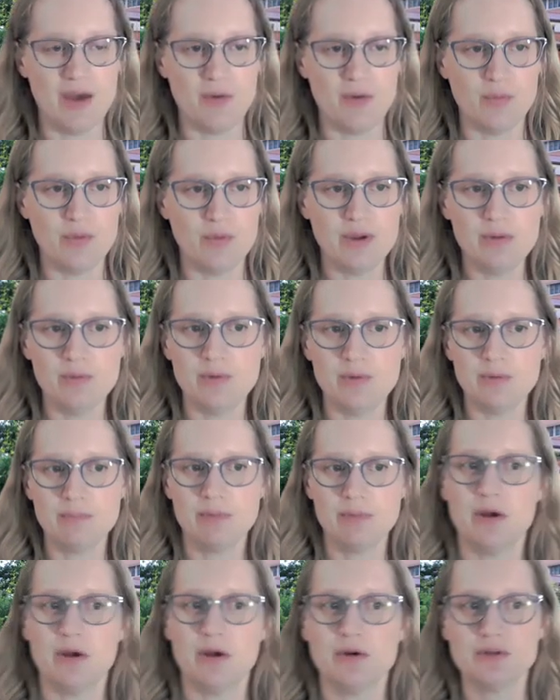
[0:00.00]
We will
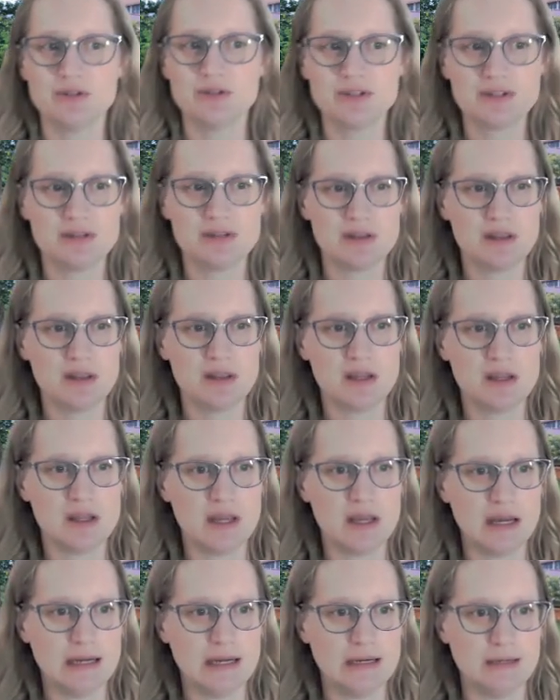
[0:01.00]
post the